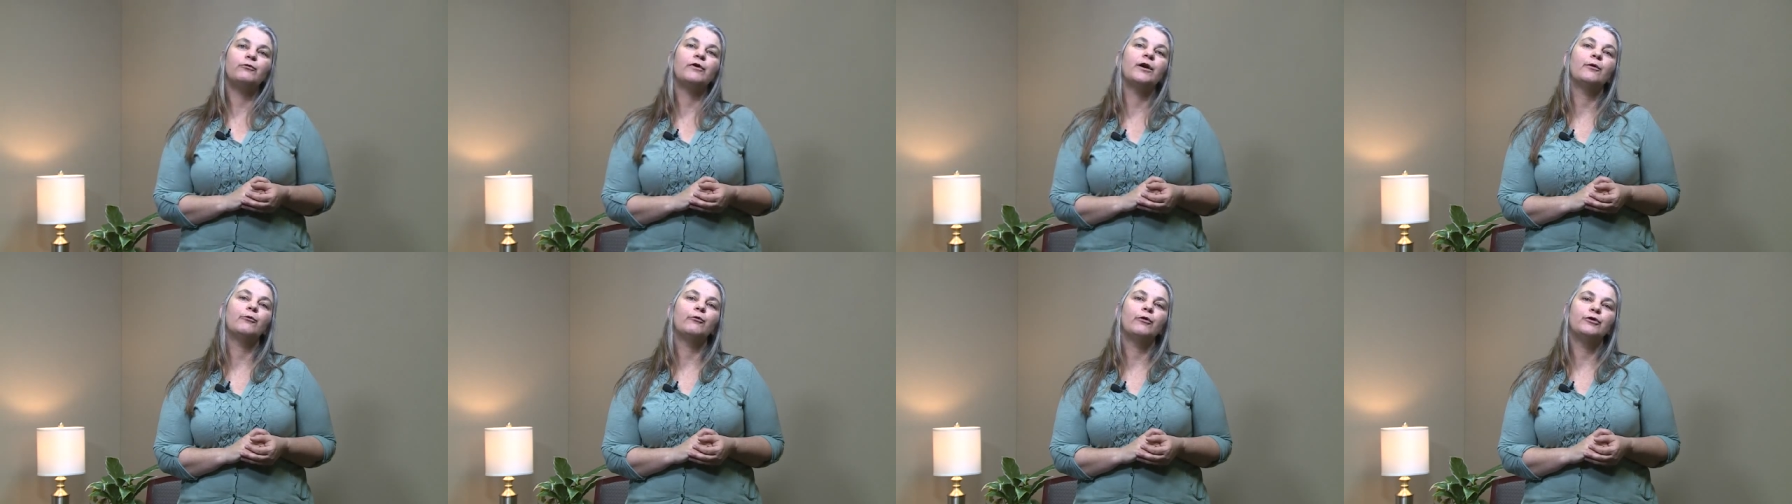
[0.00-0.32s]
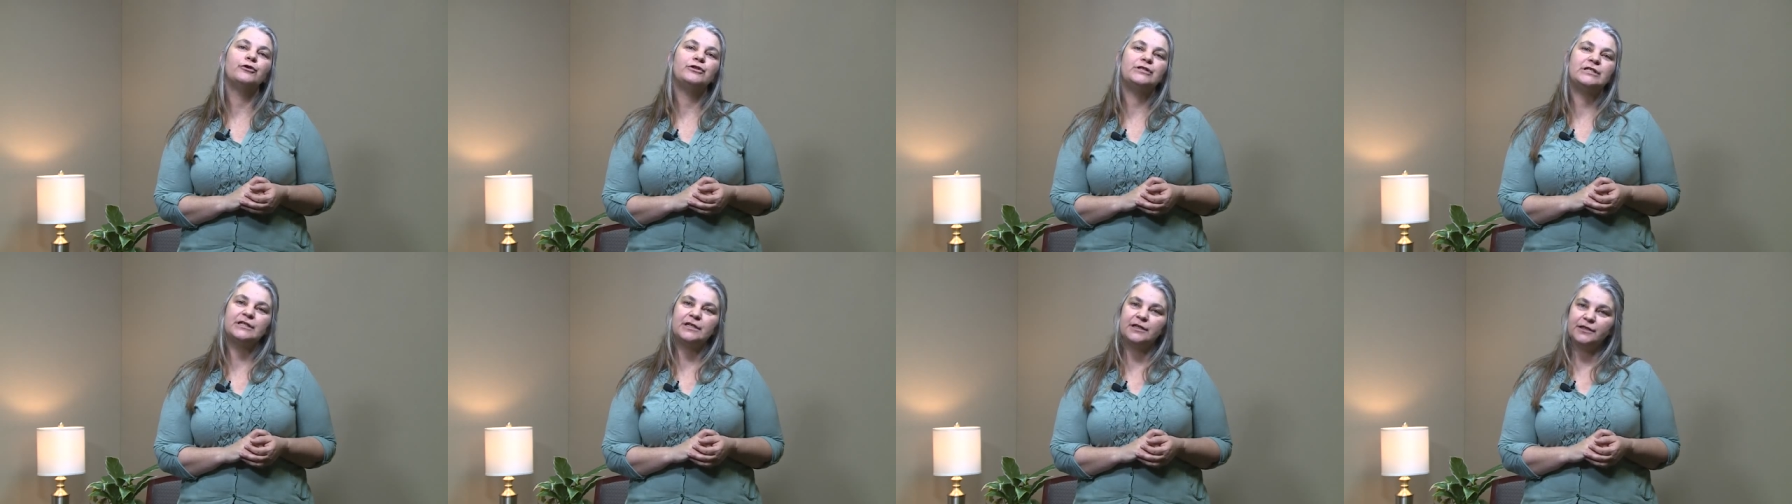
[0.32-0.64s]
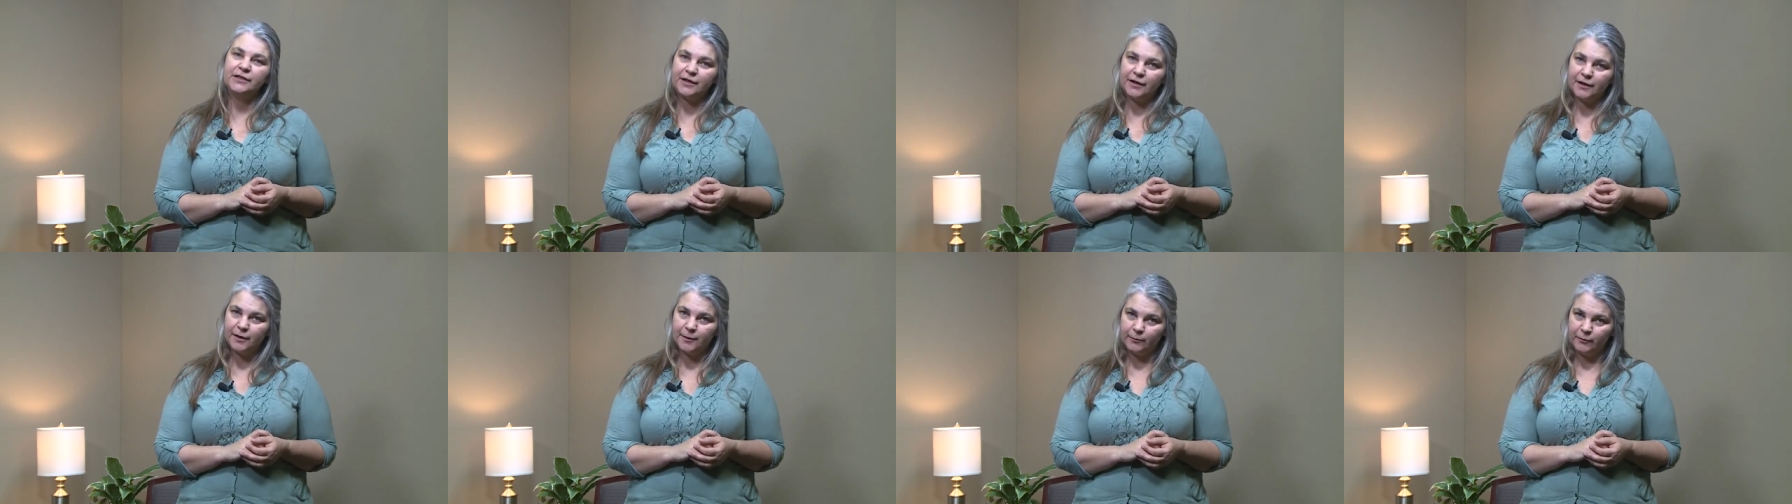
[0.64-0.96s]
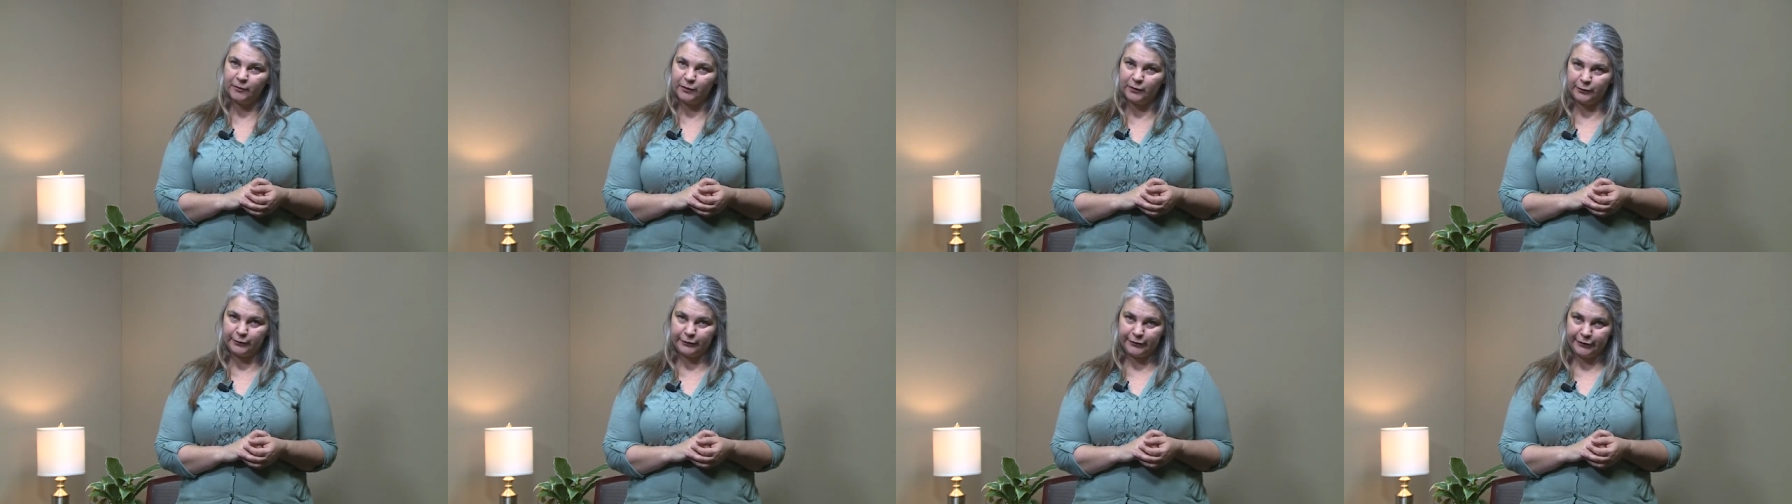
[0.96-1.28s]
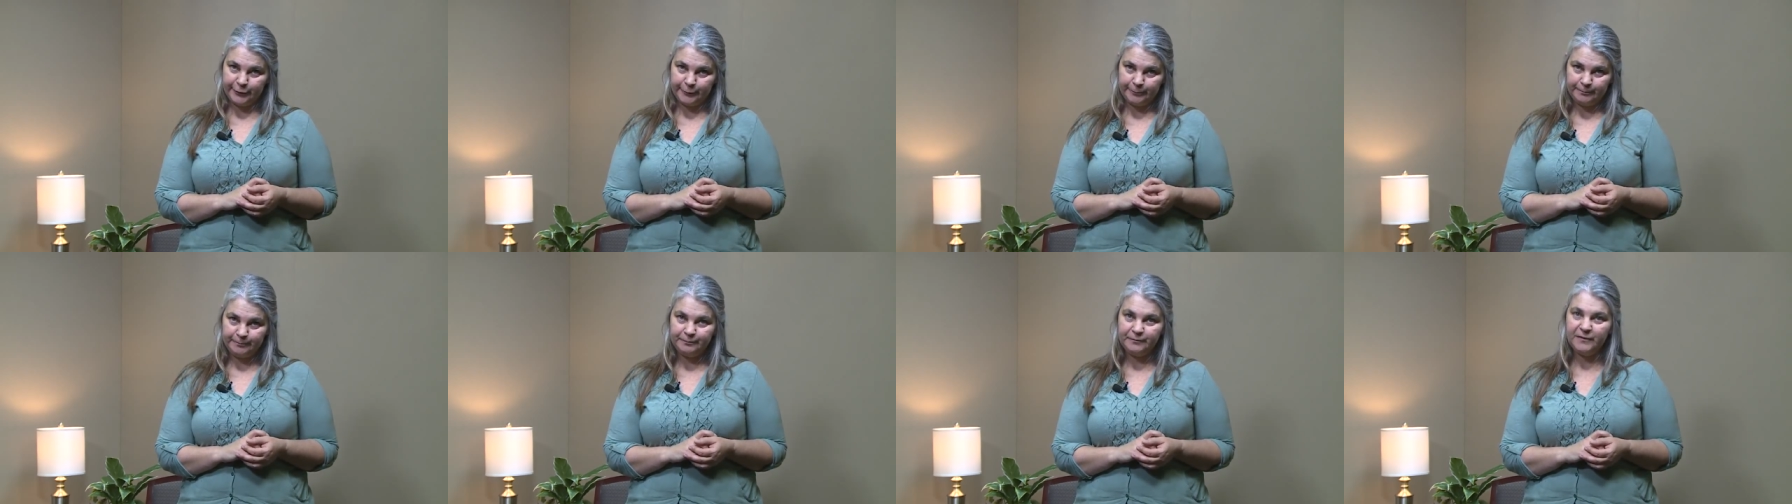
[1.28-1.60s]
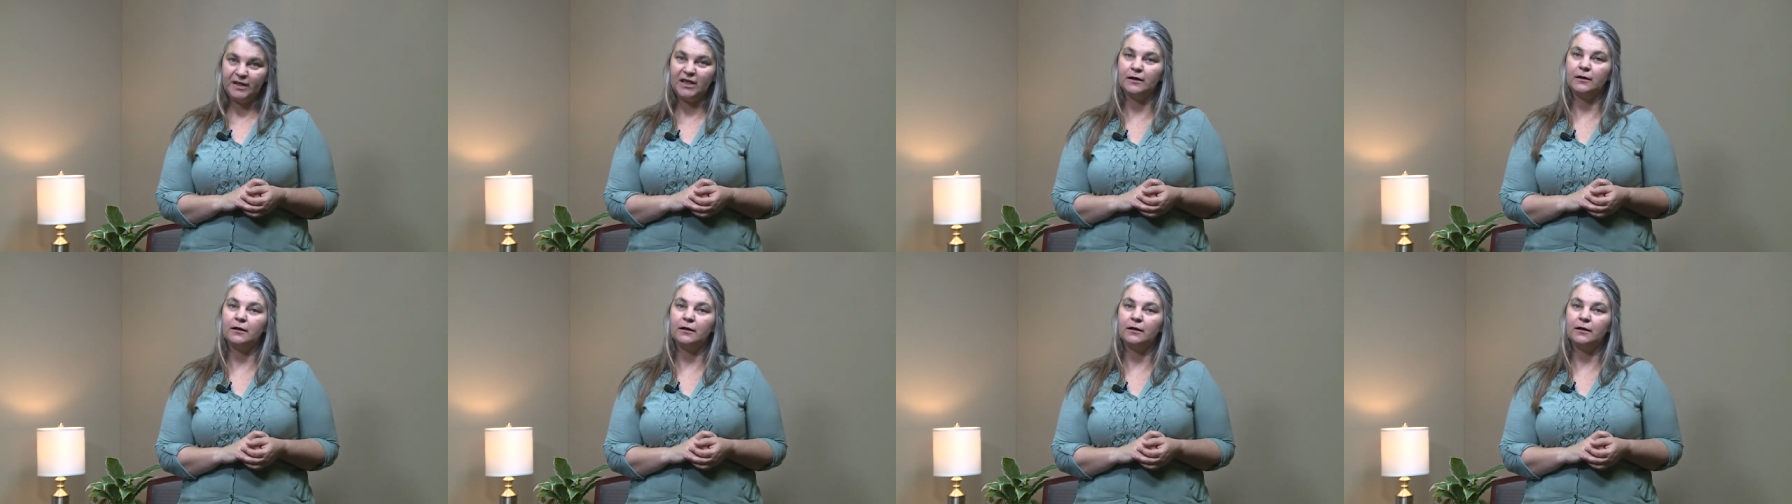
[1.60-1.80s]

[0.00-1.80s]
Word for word: Railroad did come through